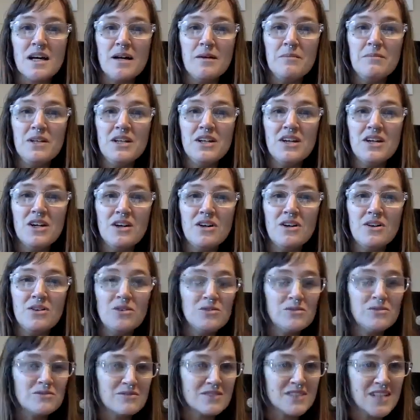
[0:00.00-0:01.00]
I'm going to
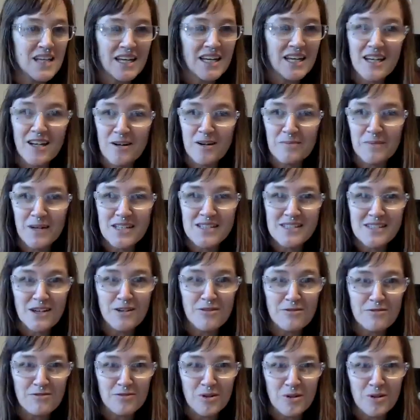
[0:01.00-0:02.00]
go take care of
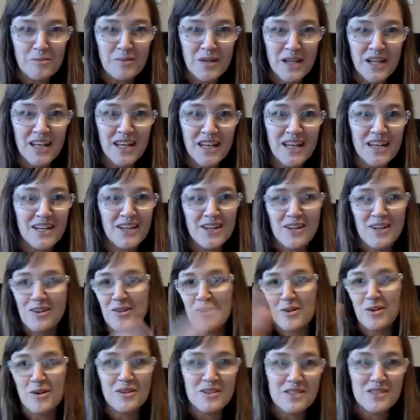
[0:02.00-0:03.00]
myself for a minute,
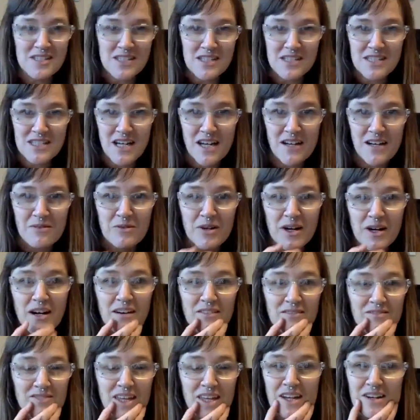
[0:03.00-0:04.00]
or and sit down
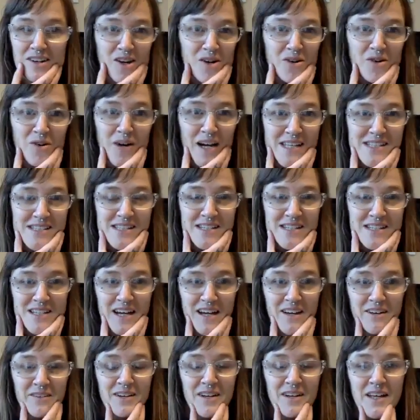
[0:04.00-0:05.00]
where they know I sit
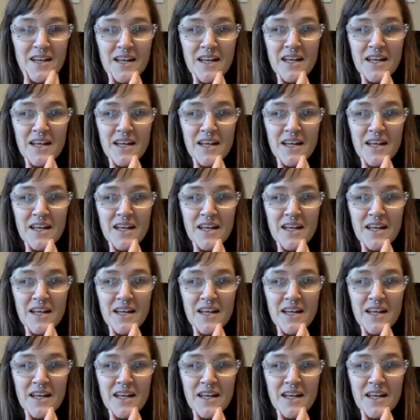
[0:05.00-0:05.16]
down.